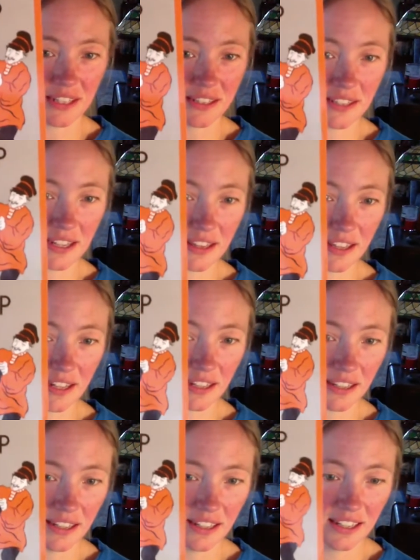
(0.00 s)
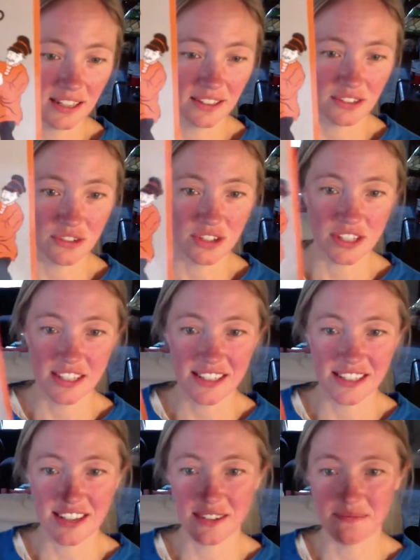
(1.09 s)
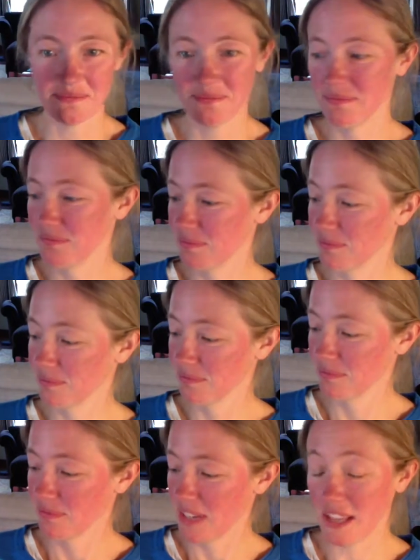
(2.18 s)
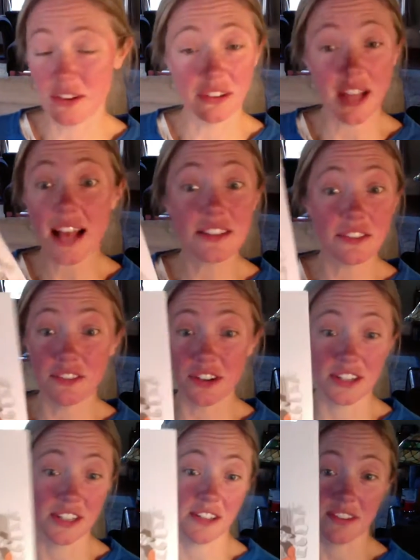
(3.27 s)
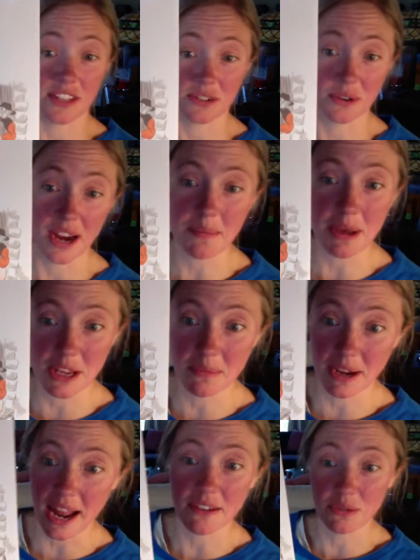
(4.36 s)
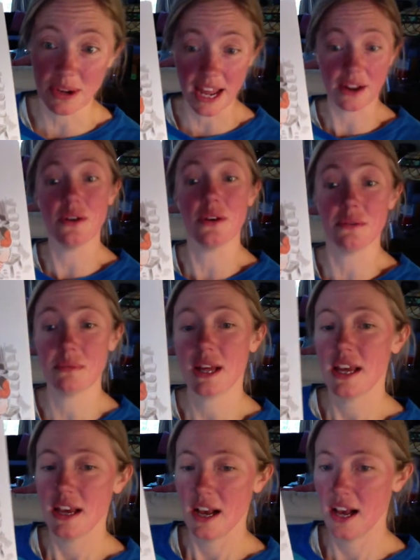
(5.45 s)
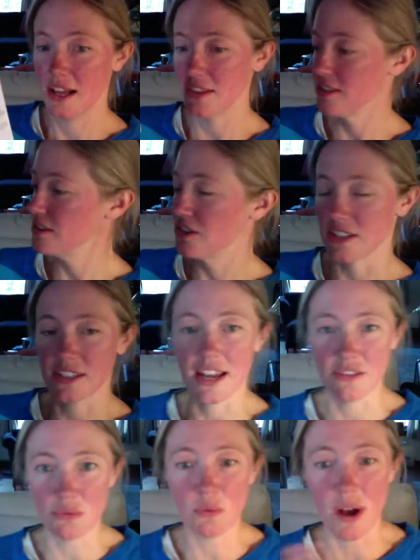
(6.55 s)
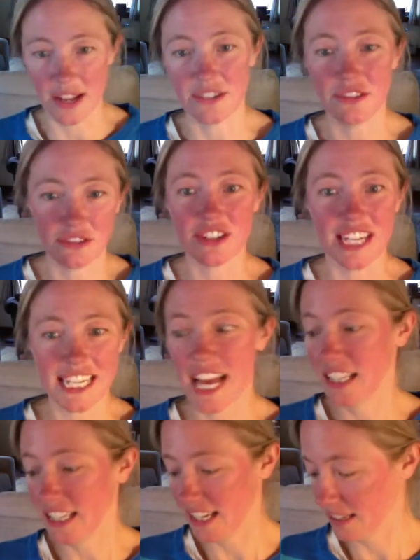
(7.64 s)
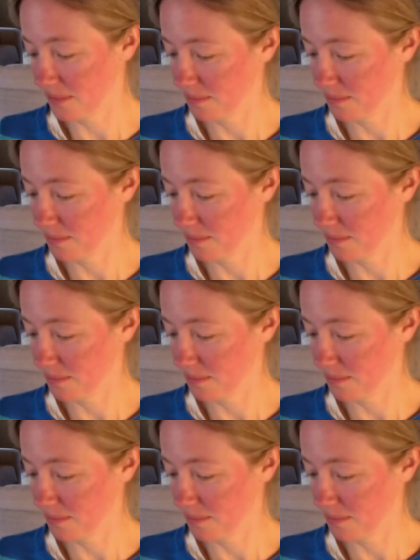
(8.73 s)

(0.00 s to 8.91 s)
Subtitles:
See the illustrations there. And there are lots of versions of this story. I bet you might have one at home. This is just kind of one retelling.